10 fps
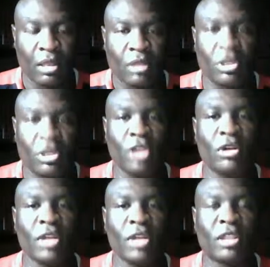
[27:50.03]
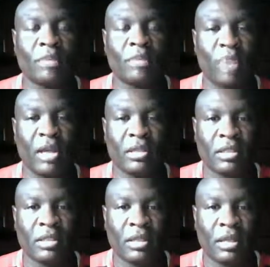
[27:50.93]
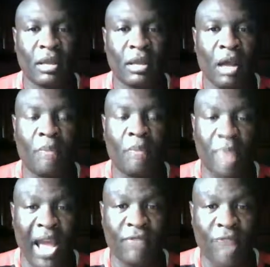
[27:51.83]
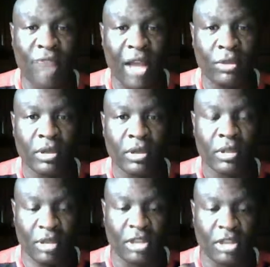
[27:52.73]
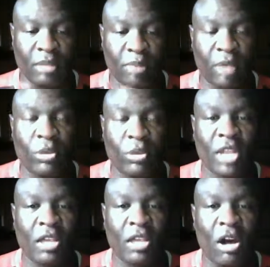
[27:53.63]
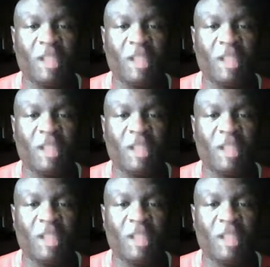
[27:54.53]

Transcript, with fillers: then you're nothing but a blind follower, nothing but what they call